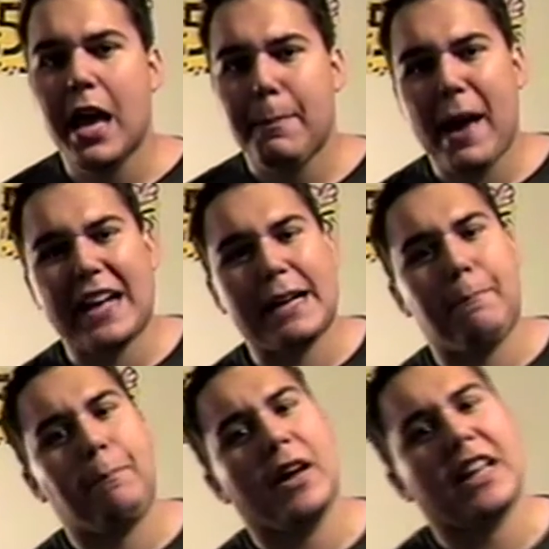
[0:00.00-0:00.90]
Pack
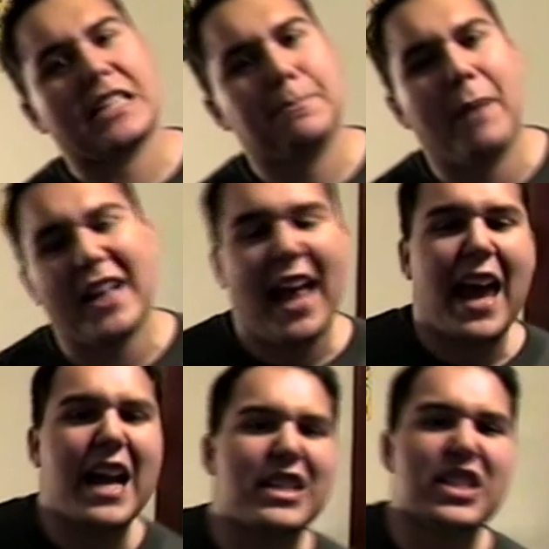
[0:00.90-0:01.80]
a bullocks by the
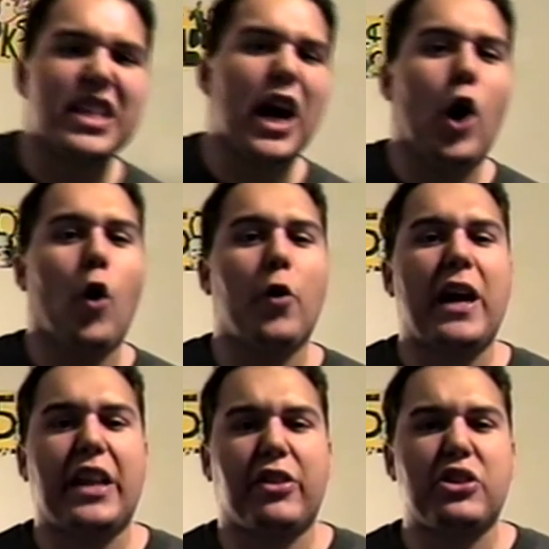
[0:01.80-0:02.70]
head, sing an
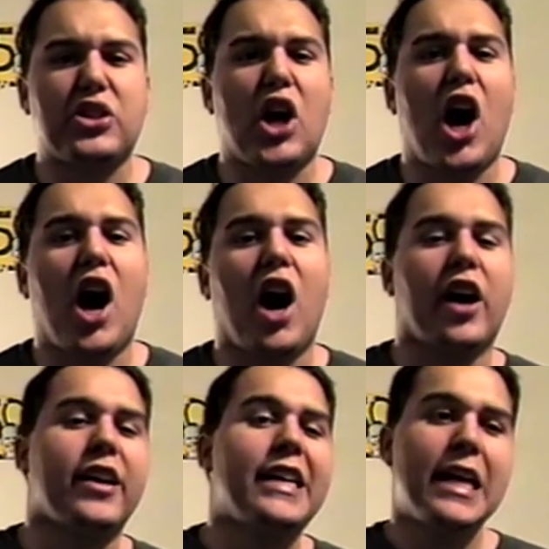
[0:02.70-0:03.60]
oriental song.